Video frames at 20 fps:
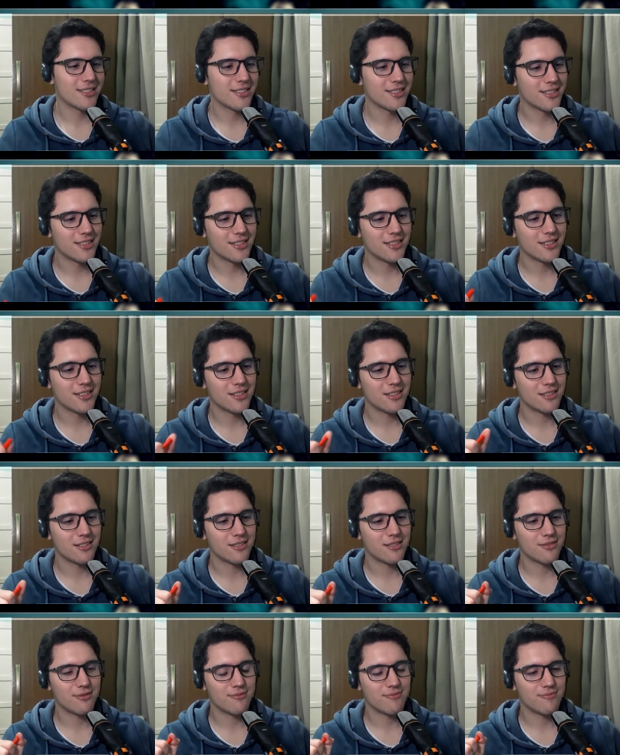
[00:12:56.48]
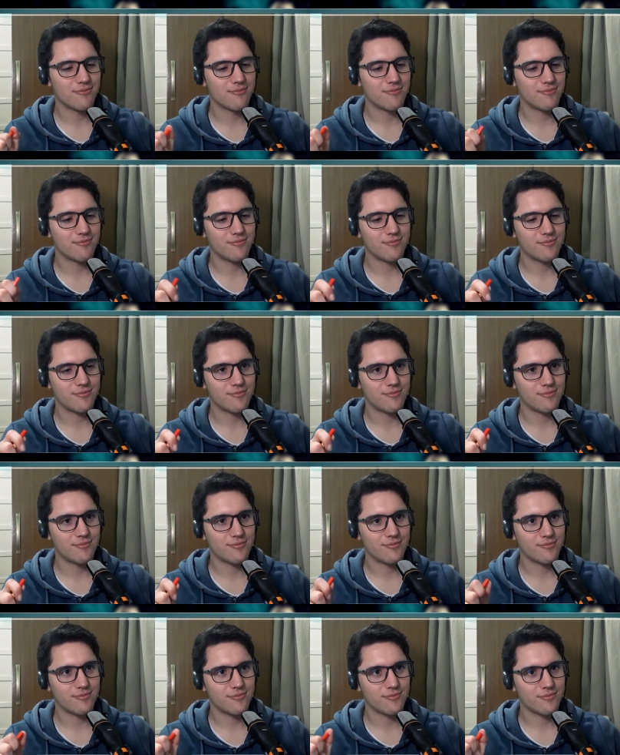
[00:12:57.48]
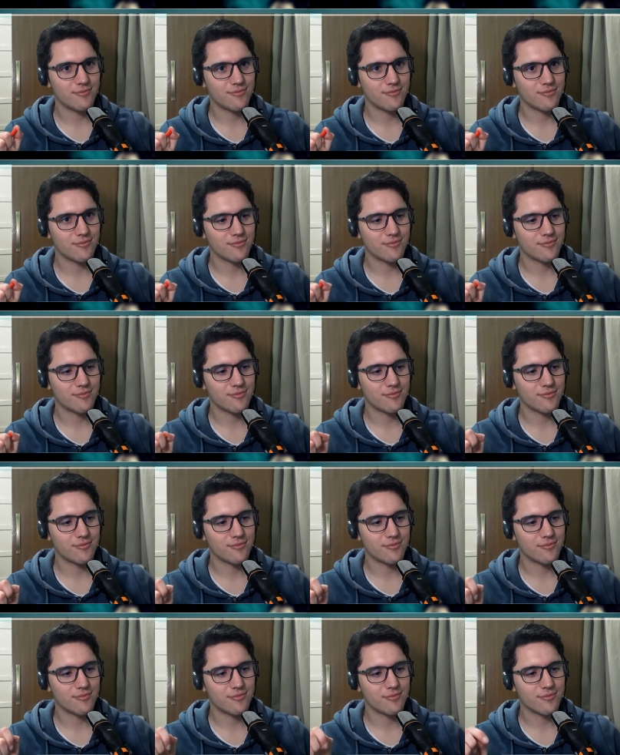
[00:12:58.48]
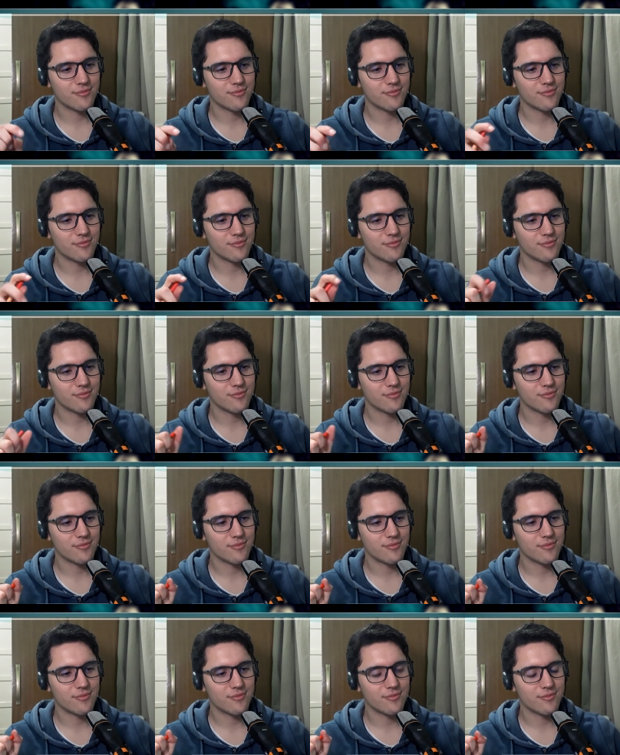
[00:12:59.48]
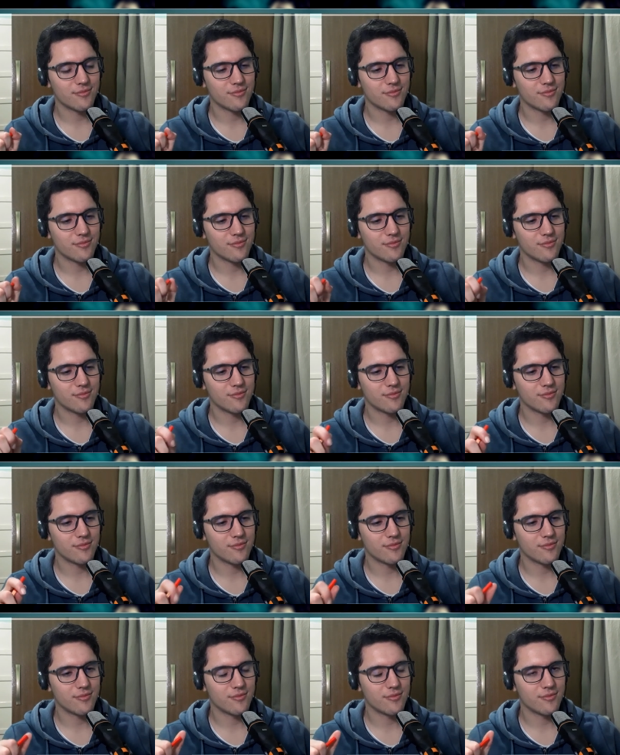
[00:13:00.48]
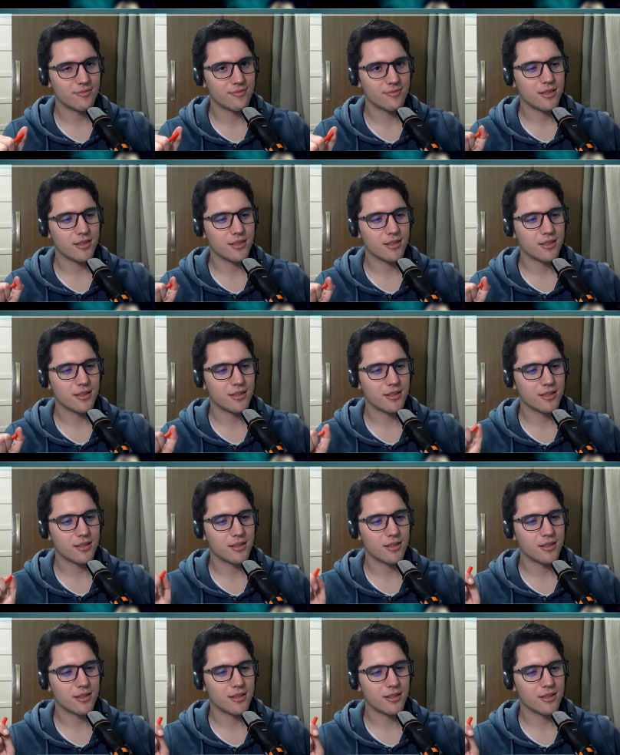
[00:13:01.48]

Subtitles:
No one is speaking in this clip.